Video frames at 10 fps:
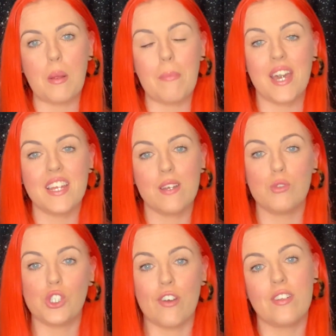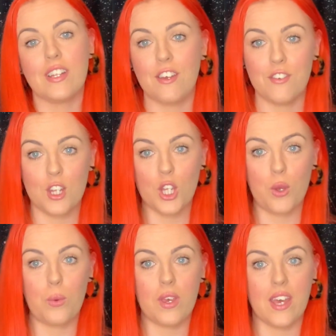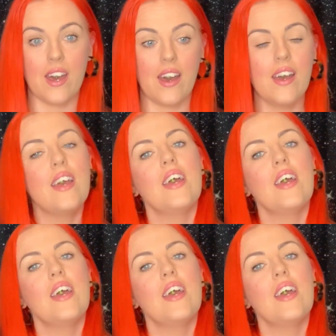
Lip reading: My name's Cheryl if you're new here.